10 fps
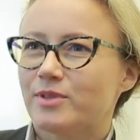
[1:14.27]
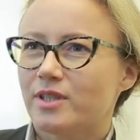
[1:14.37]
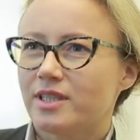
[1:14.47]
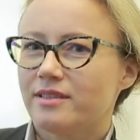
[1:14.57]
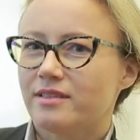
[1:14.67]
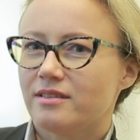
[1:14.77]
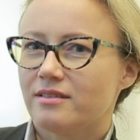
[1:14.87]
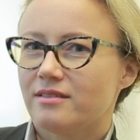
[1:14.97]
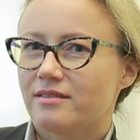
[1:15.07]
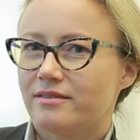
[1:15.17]
So I
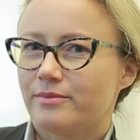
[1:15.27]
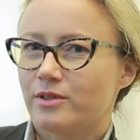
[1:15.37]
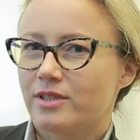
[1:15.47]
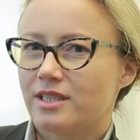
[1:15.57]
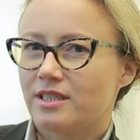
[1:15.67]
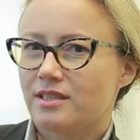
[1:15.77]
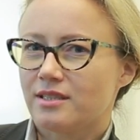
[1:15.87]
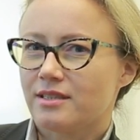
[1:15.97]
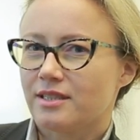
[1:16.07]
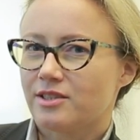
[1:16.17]
work at the
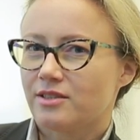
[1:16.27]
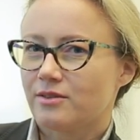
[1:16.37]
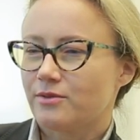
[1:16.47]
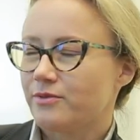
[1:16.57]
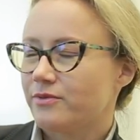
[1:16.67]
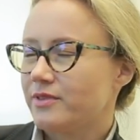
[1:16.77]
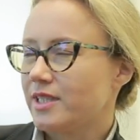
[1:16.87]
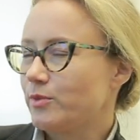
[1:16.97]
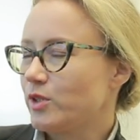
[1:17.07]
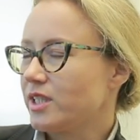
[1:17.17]
intersection of
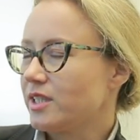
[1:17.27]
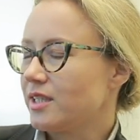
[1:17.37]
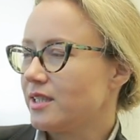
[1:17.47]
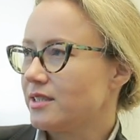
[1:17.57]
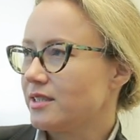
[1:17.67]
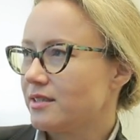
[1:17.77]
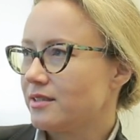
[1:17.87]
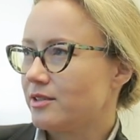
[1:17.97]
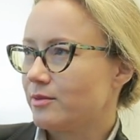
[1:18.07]
harmonic analysis,